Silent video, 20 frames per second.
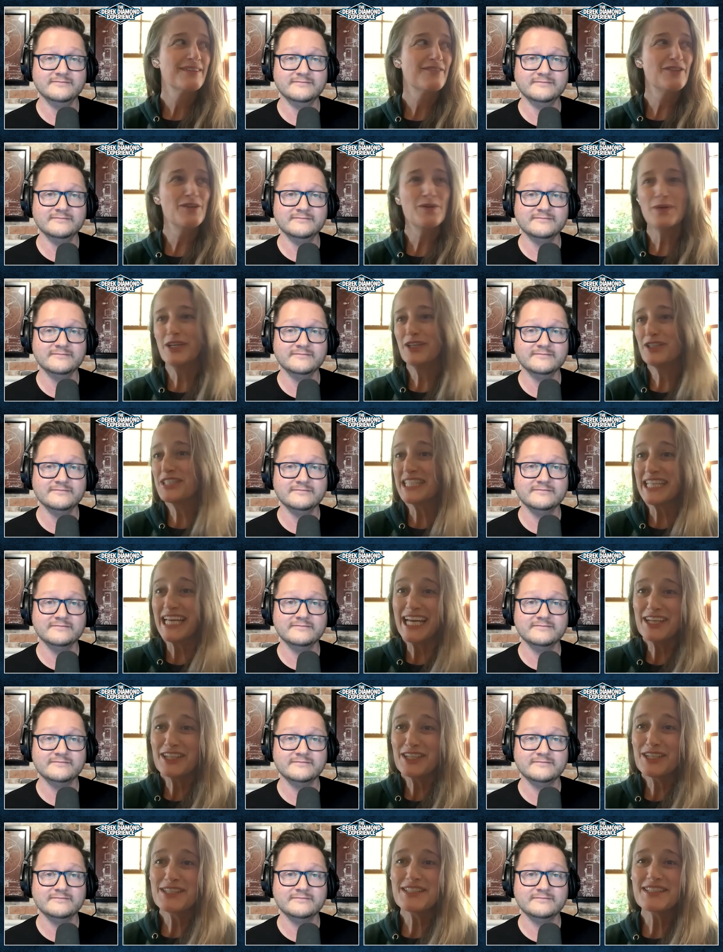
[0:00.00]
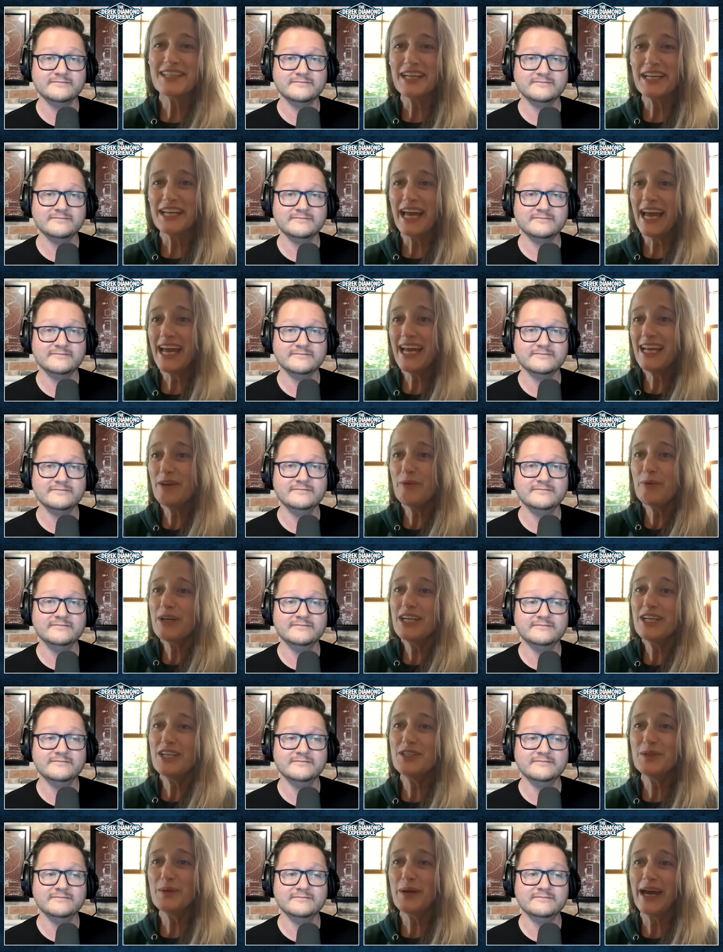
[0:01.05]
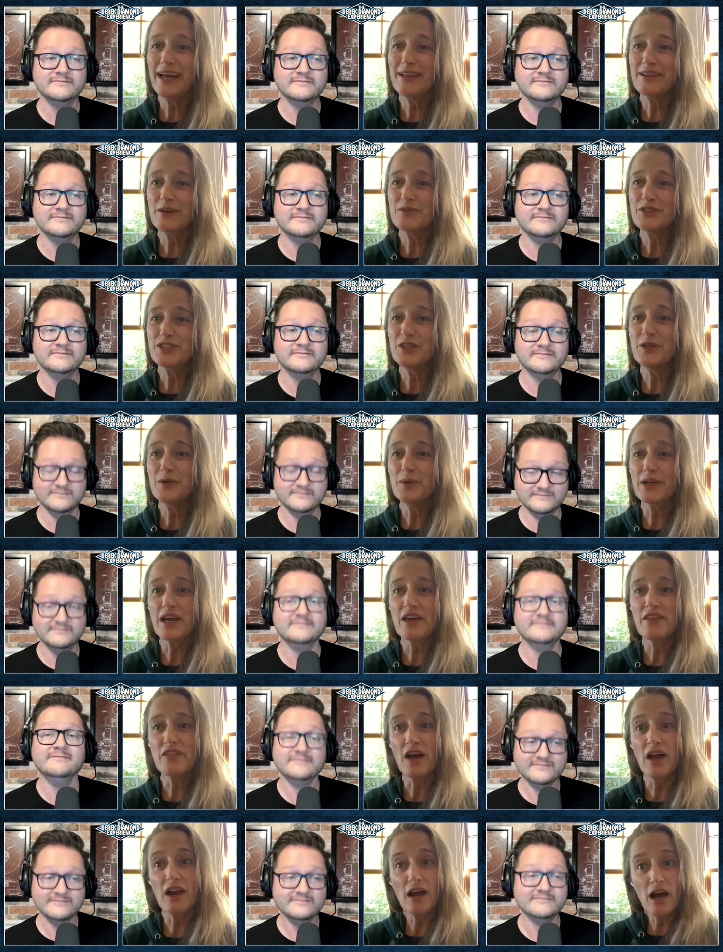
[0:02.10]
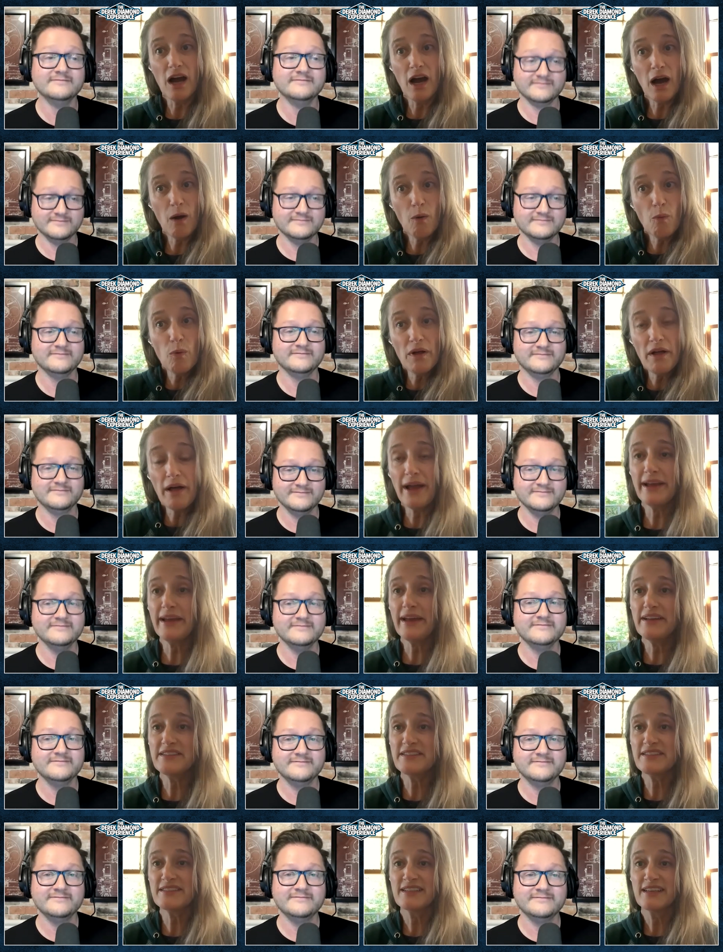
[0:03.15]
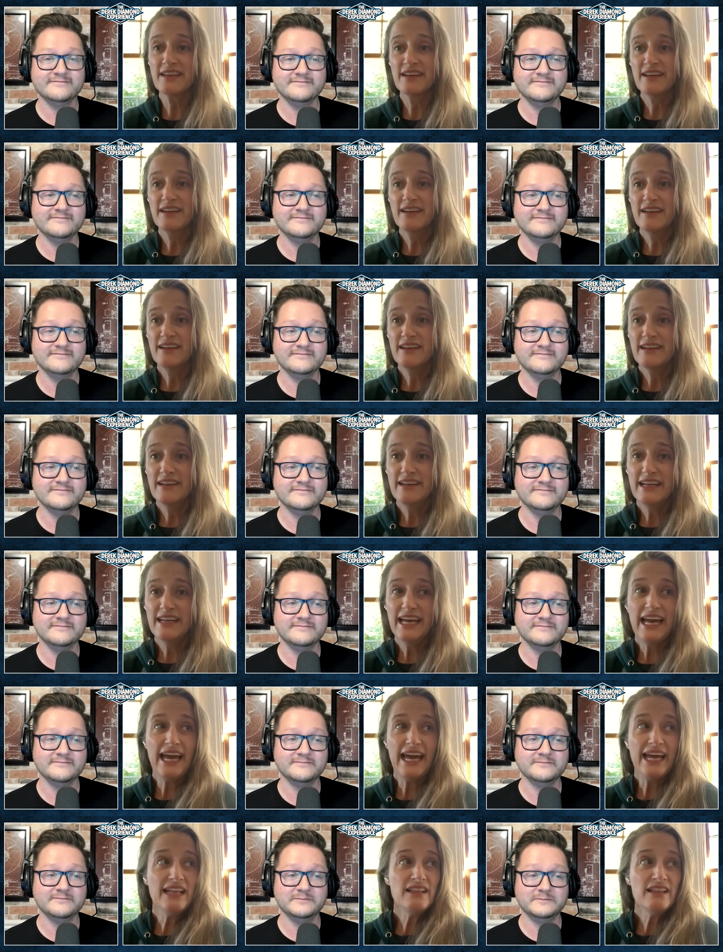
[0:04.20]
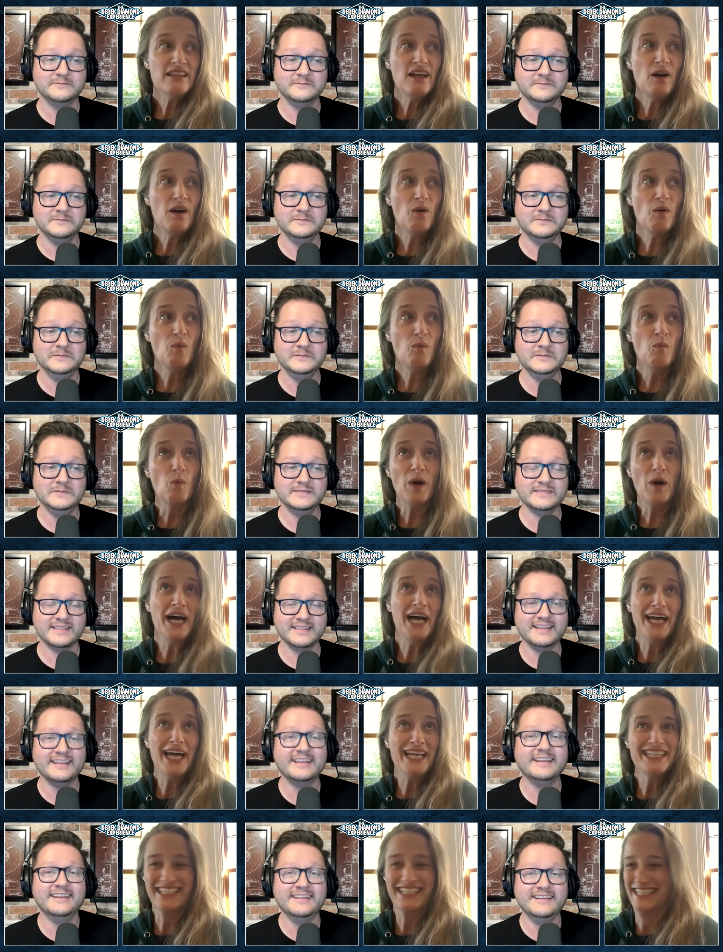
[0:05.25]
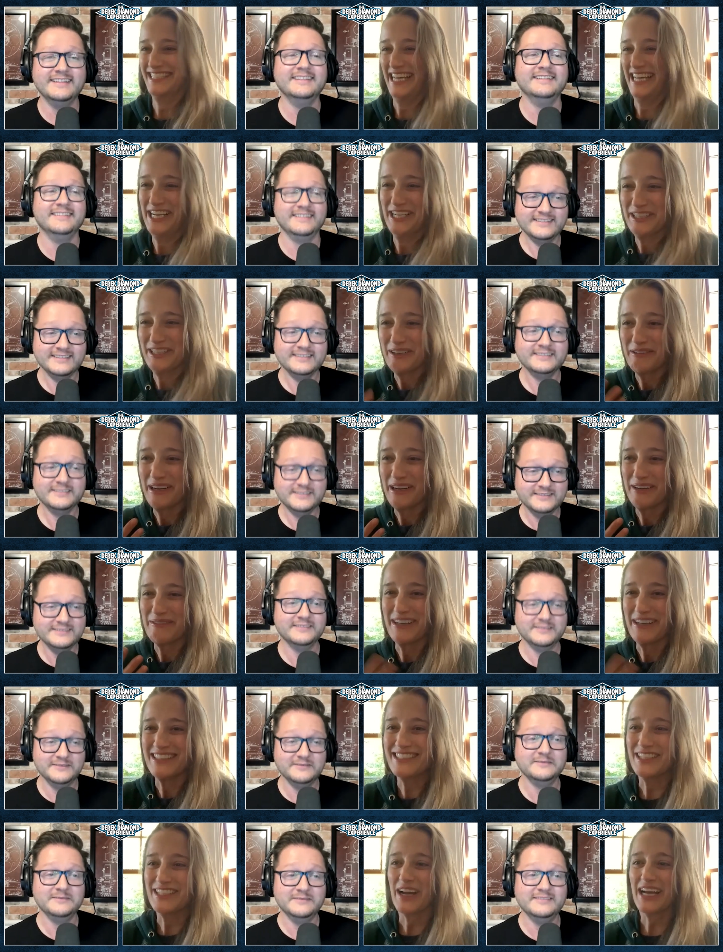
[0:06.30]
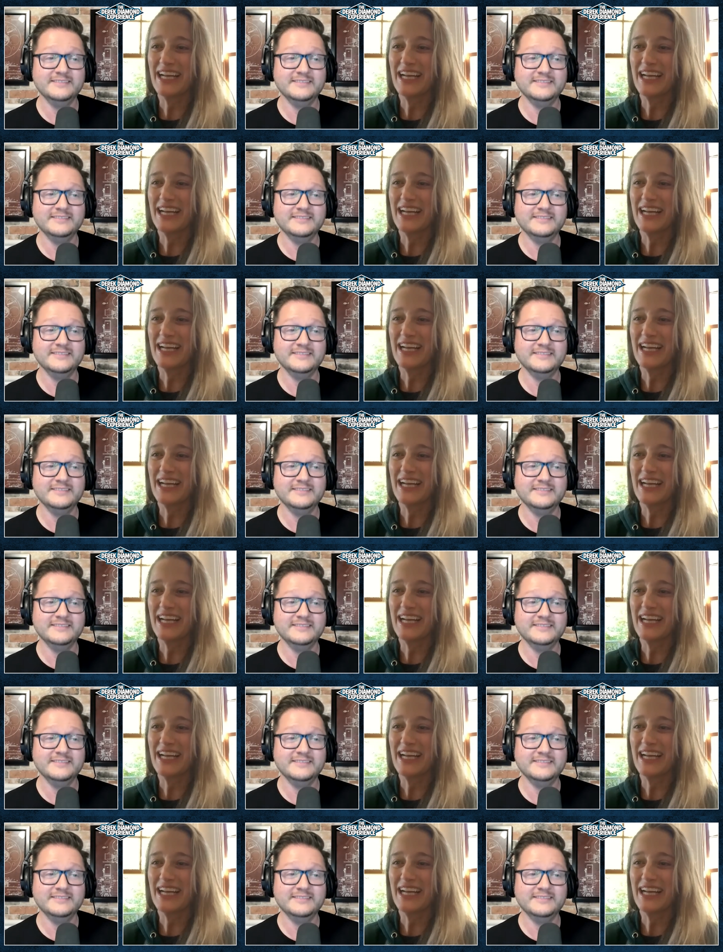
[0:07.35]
Speaker 1: few years later and said, hey, we're going to do a Halo two. And I thought, oh, well, I guess Halo one, because I didn't know what it was. You